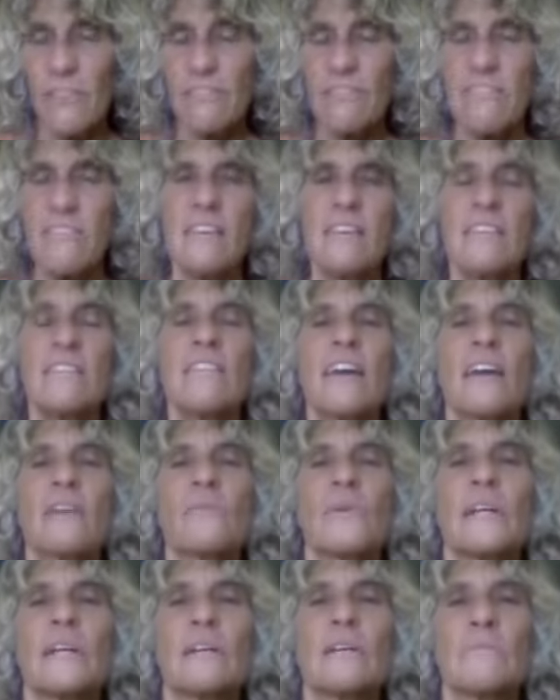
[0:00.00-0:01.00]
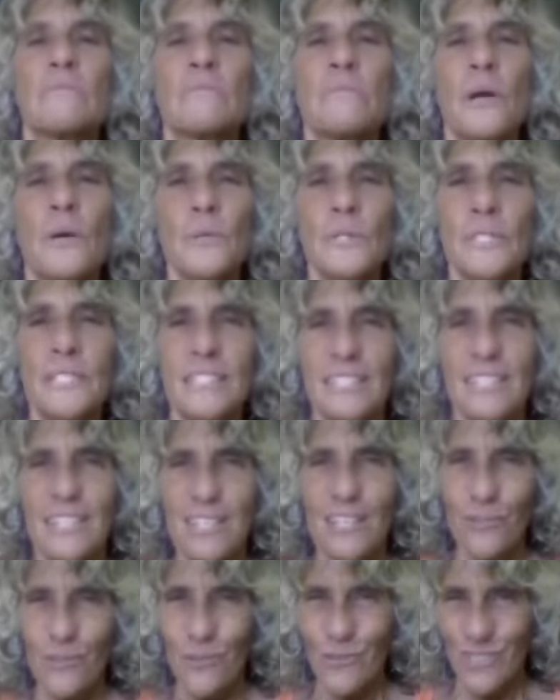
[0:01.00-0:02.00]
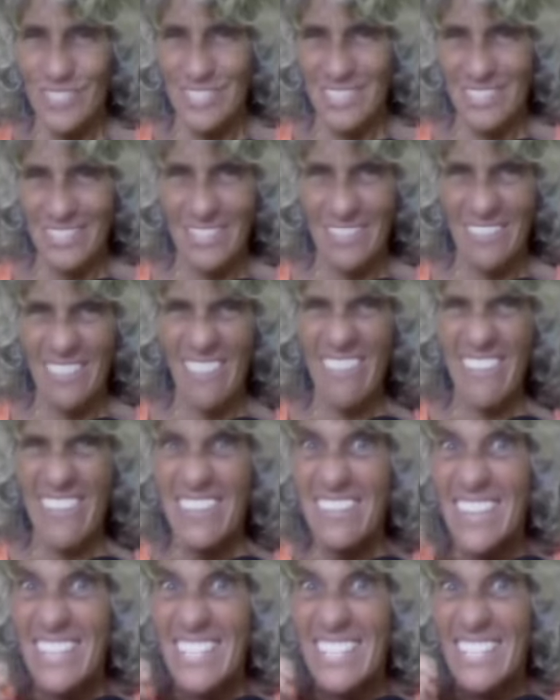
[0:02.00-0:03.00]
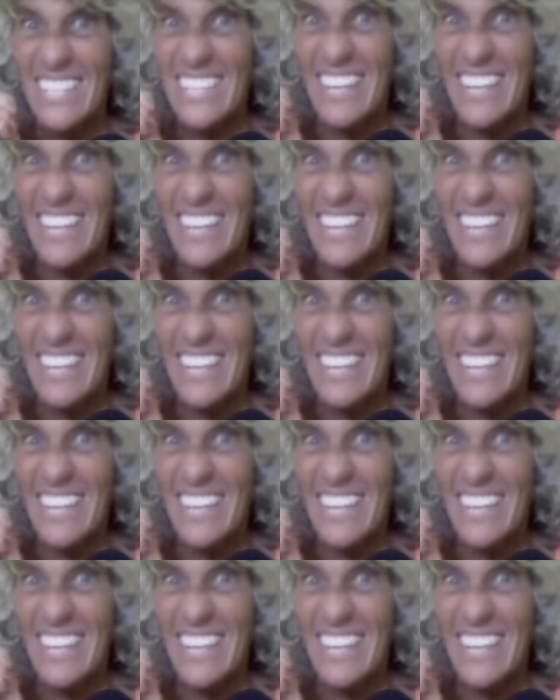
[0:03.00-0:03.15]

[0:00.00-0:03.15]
The thing that we are most interested in, the thing that